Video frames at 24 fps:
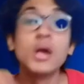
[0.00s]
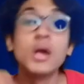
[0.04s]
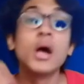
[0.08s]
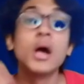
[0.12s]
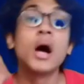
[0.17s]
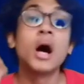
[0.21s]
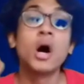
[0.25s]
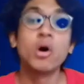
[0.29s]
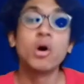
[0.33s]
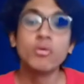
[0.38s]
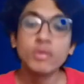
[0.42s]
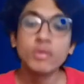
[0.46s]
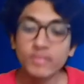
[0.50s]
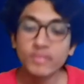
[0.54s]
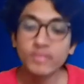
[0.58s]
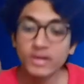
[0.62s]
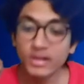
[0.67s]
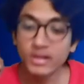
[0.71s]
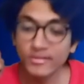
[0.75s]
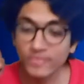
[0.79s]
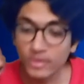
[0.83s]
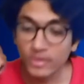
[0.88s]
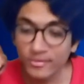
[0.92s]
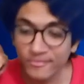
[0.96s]
However,
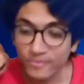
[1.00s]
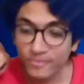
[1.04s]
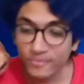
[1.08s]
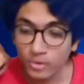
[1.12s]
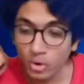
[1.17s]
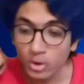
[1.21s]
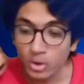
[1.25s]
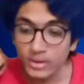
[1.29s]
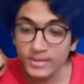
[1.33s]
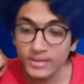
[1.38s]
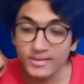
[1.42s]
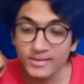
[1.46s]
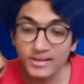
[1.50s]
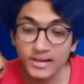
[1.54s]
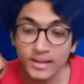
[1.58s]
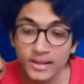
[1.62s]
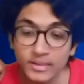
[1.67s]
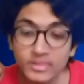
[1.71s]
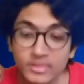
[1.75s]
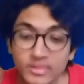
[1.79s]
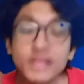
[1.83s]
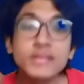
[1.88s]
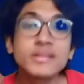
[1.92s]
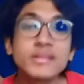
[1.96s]
if your fraud is less
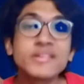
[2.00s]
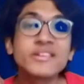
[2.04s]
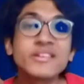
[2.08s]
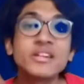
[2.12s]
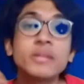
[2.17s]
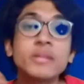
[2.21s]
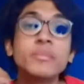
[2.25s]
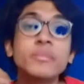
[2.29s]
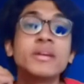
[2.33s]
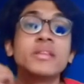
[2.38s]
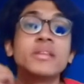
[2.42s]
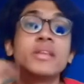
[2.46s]
than this limit,